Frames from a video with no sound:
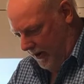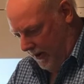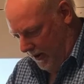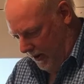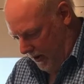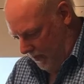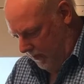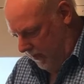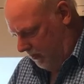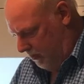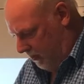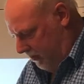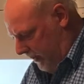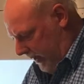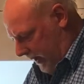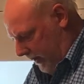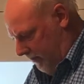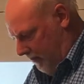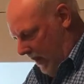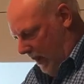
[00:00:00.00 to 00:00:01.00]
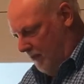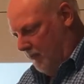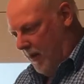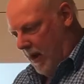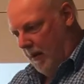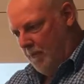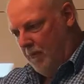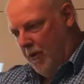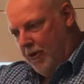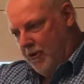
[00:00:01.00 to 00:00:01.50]
don't know, probably
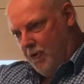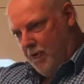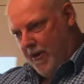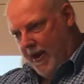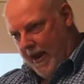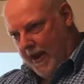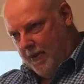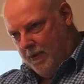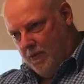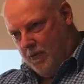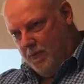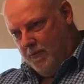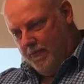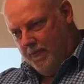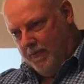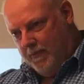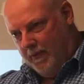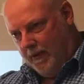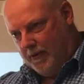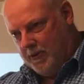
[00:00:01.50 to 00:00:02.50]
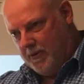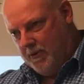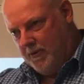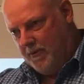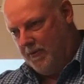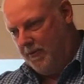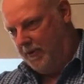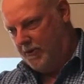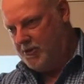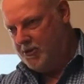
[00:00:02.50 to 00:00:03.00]
a, a, moderate angle, not,
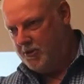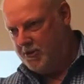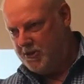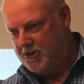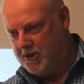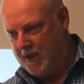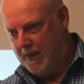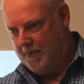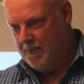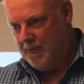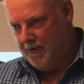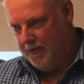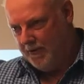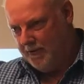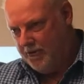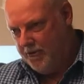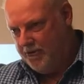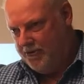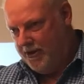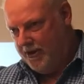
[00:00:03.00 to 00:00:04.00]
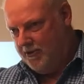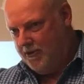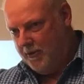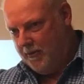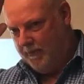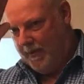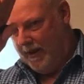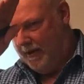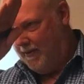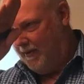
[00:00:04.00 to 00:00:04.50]
not too steep and not too
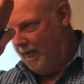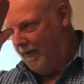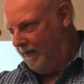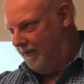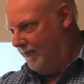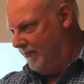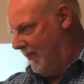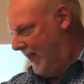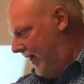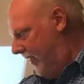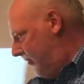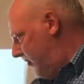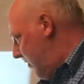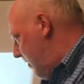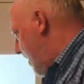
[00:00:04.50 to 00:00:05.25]
gentle, about like that.